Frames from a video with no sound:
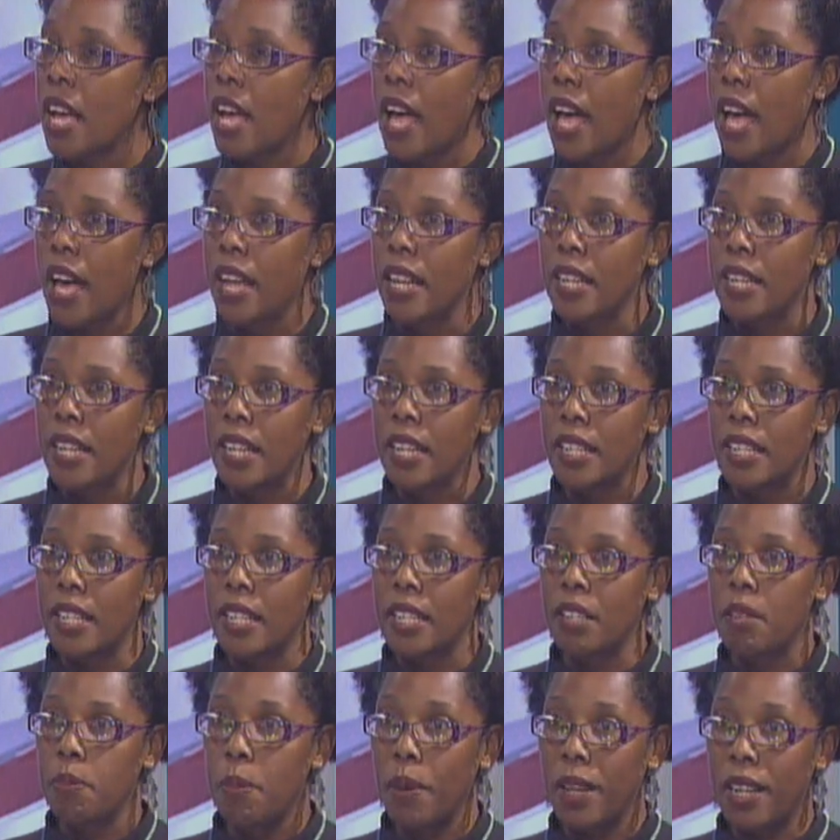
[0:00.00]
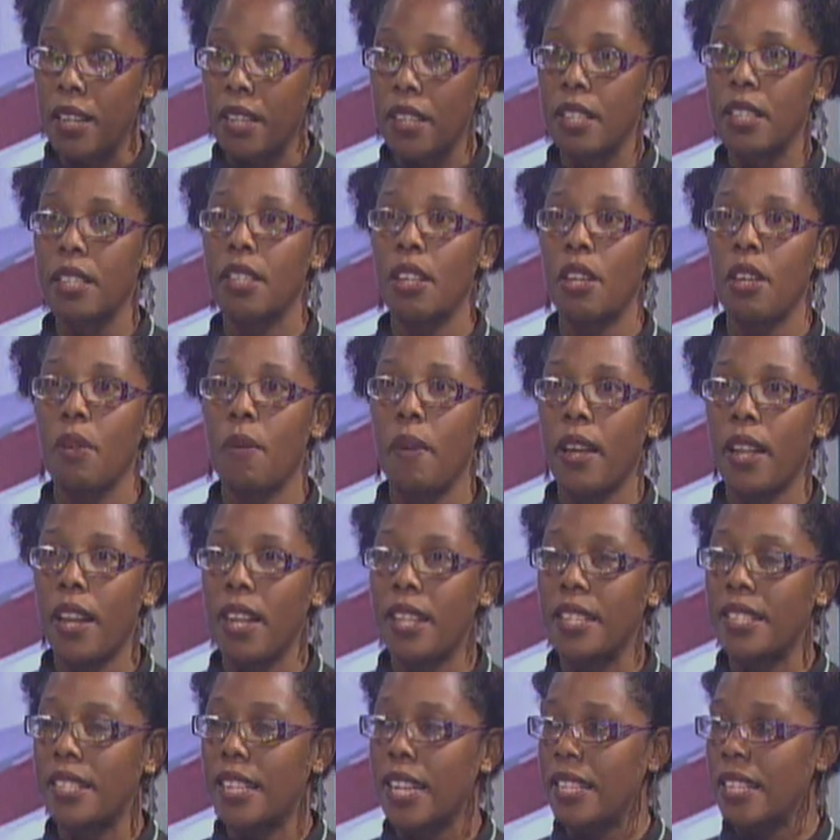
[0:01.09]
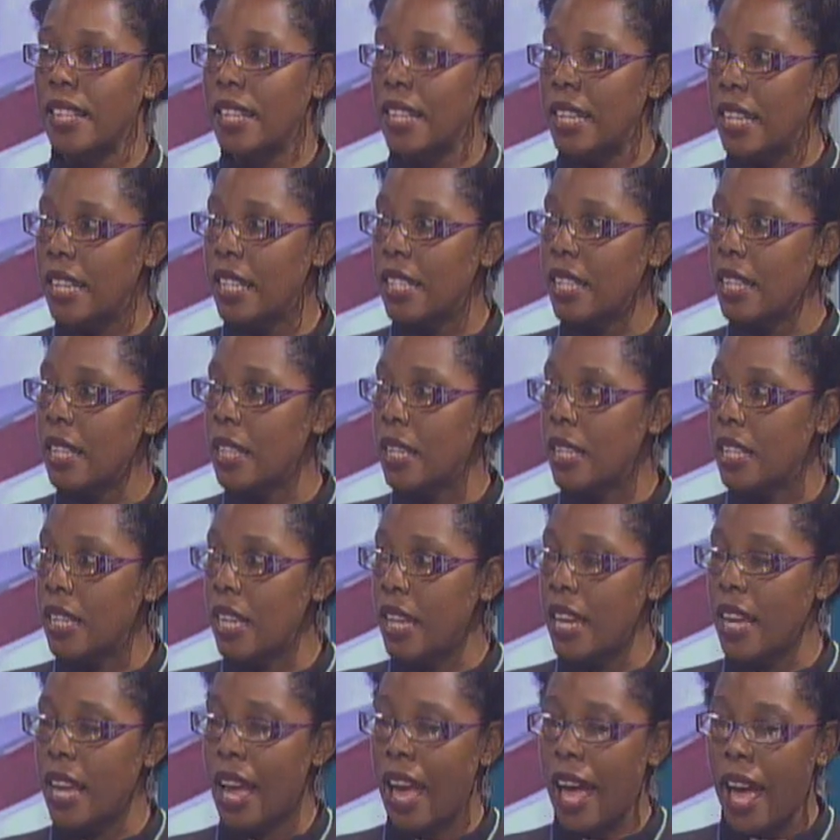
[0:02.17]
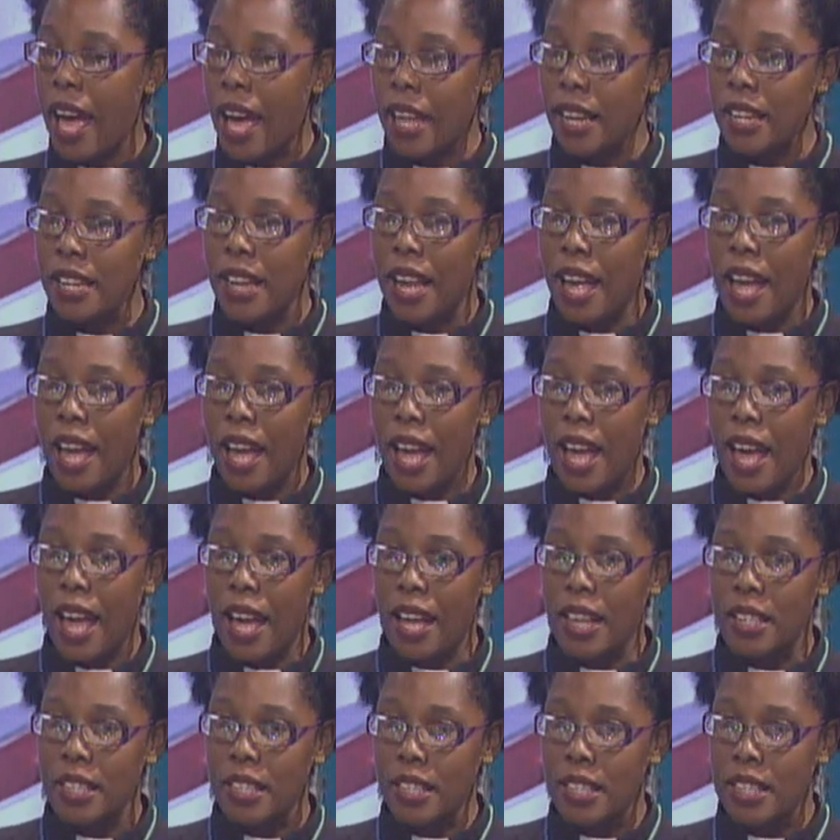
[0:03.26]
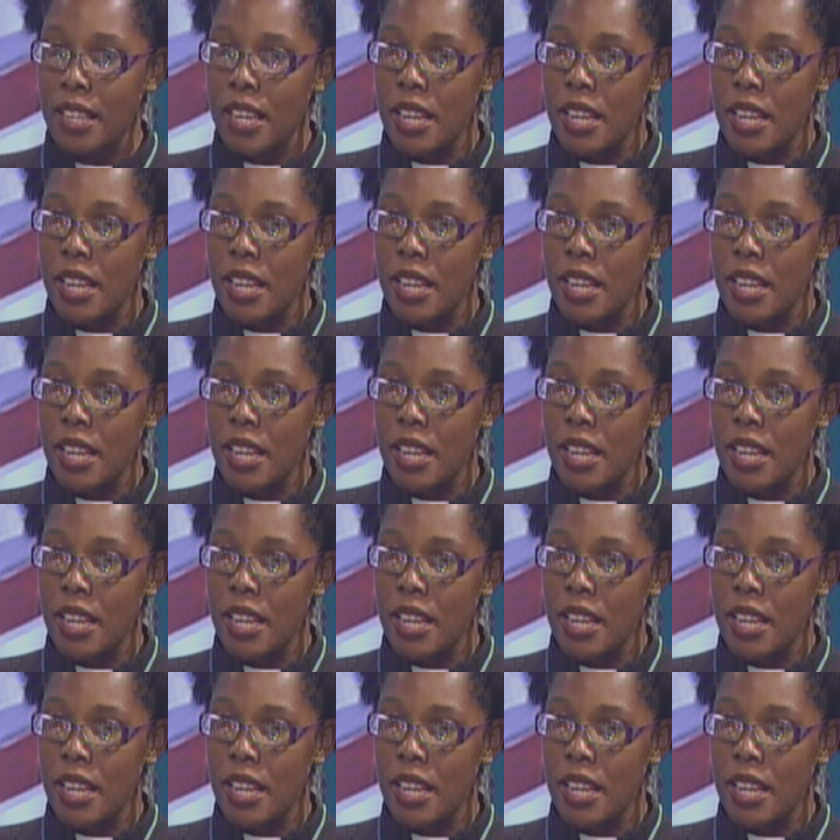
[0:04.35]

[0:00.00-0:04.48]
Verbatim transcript: And it is because the UN has designated the day and has